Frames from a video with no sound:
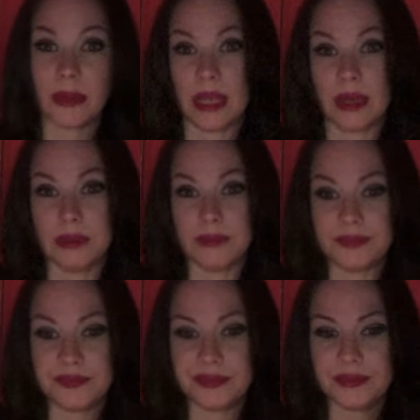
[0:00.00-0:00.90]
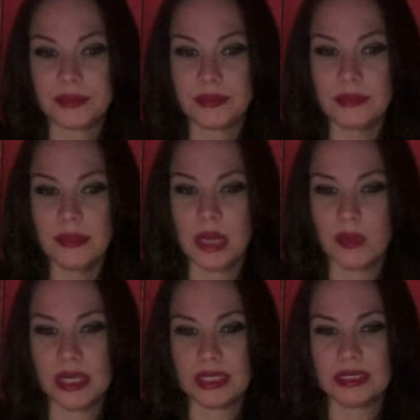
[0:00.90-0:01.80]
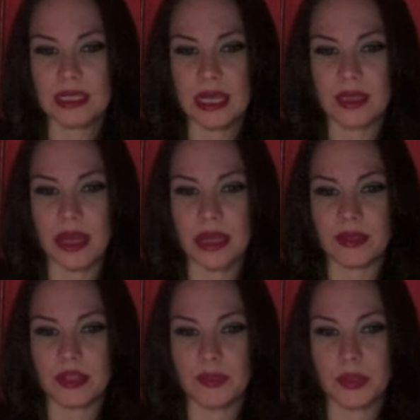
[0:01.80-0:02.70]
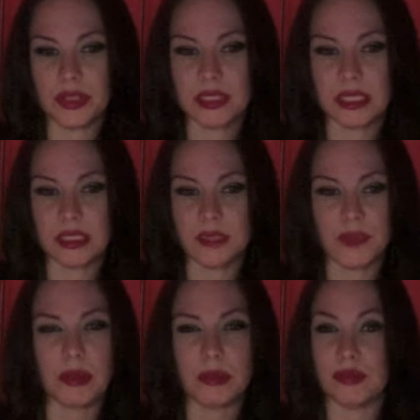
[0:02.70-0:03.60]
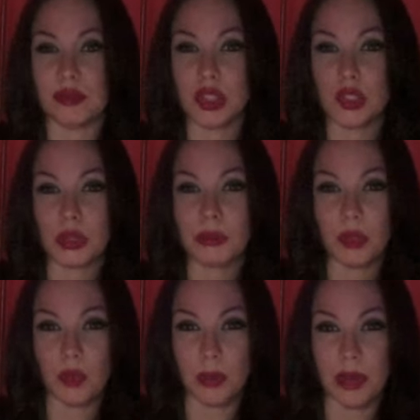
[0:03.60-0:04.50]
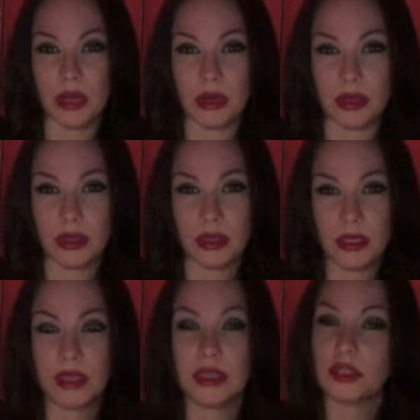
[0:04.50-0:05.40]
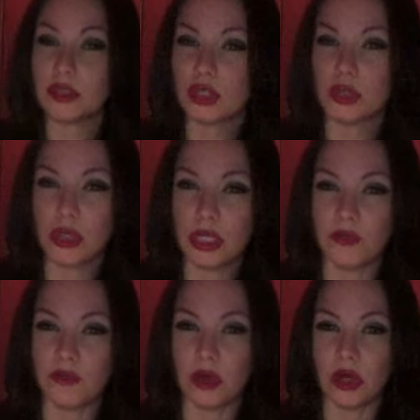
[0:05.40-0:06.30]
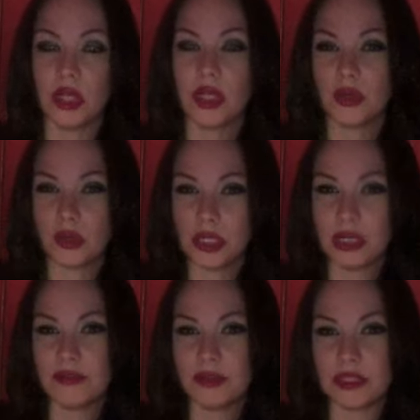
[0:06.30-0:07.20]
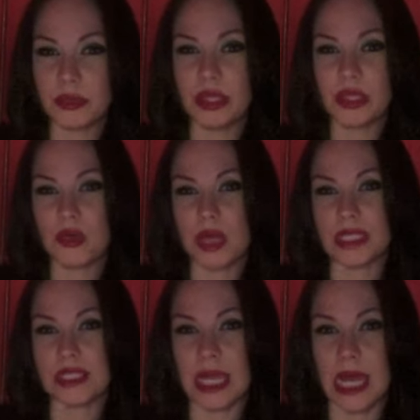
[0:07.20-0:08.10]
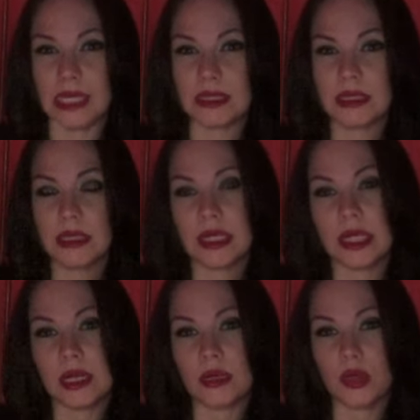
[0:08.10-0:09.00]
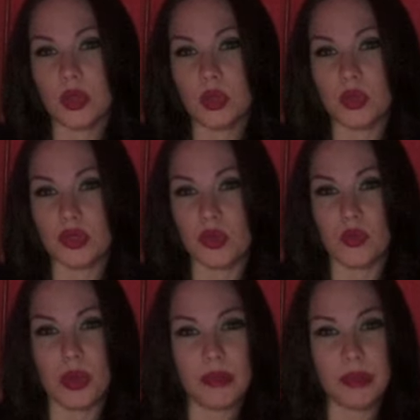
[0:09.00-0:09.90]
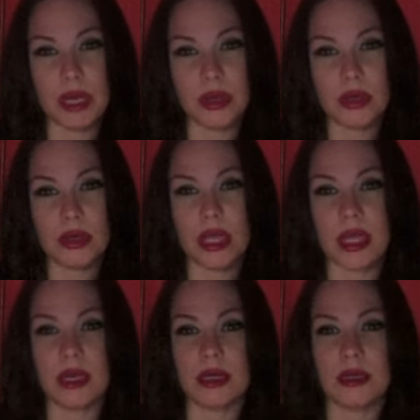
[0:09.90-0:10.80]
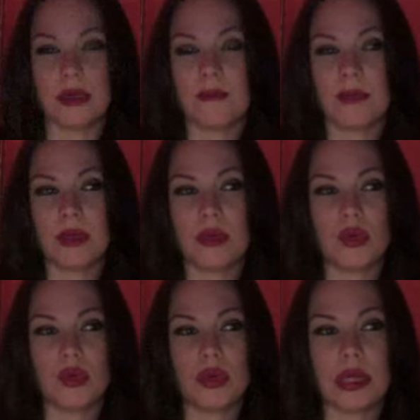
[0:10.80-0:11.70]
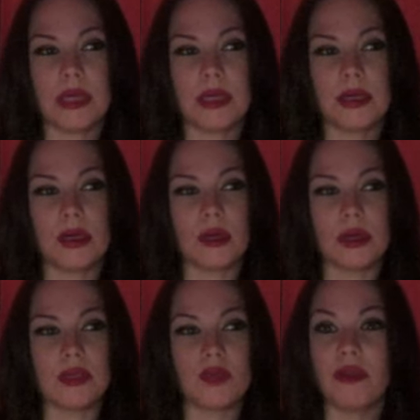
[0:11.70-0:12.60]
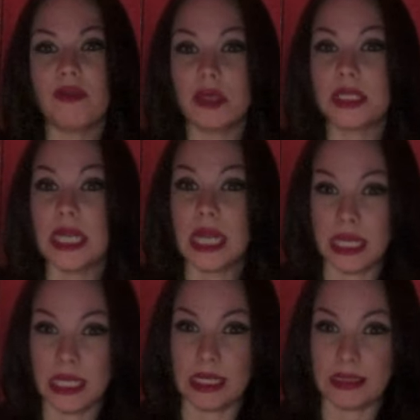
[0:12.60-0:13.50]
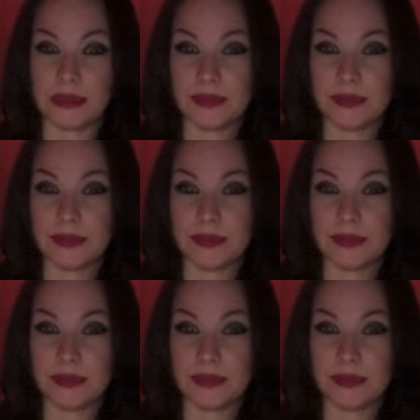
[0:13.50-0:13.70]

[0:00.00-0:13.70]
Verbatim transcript: I want to say that this person is probably extremely well-mannered. That's what you're looking for. You're looking for somebody who has tact, and who's well-mannered, and who, you know, is well-versed on etiquette.